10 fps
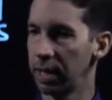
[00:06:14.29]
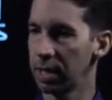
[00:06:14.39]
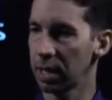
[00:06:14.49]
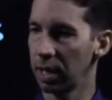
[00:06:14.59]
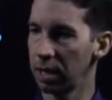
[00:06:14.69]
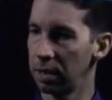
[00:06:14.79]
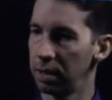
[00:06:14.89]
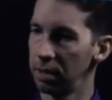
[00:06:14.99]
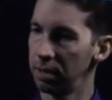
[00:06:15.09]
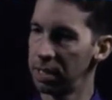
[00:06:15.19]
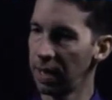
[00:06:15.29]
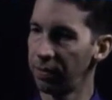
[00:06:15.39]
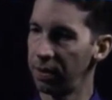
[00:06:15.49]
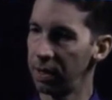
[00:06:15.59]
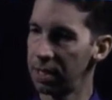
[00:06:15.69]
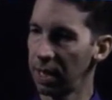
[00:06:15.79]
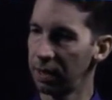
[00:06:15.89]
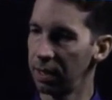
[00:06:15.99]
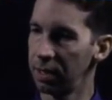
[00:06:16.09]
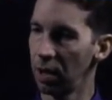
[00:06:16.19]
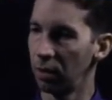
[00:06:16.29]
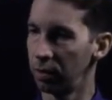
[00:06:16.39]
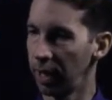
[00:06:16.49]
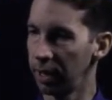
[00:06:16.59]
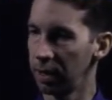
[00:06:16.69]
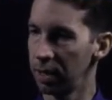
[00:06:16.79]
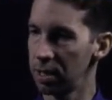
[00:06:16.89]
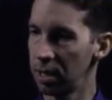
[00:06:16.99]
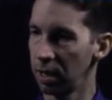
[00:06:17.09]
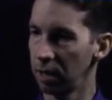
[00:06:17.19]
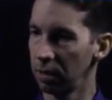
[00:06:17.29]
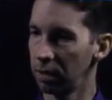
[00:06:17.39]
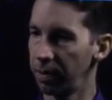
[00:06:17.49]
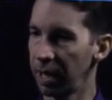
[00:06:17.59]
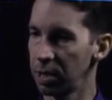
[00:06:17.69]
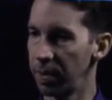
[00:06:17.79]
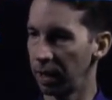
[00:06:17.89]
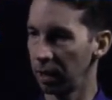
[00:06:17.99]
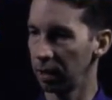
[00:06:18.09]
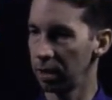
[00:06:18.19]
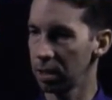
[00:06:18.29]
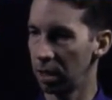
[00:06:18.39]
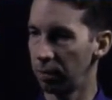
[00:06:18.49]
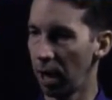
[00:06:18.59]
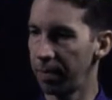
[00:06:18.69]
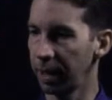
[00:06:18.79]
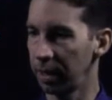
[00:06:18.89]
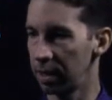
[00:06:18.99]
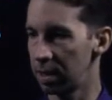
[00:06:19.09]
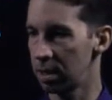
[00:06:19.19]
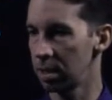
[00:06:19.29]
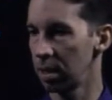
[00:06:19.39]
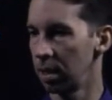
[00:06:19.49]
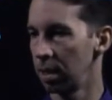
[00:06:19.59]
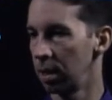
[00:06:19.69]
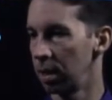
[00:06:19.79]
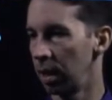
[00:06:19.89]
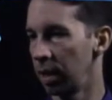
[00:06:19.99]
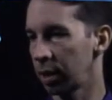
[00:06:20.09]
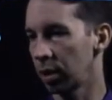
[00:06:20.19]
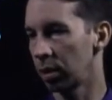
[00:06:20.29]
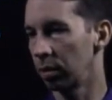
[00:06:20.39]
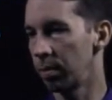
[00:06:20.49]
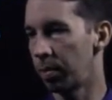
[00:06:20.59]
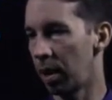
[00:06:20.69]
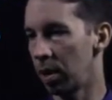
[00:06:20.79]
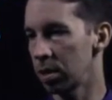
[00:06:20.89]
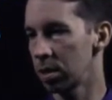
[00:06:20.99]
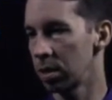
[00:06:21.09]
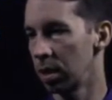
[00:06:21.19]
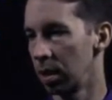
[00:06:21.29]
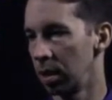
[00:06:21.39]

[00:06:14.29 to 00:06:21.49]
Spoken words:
And it's going to set the tone, right? It's the pacemaker. It's going to propagate this electrical impulse,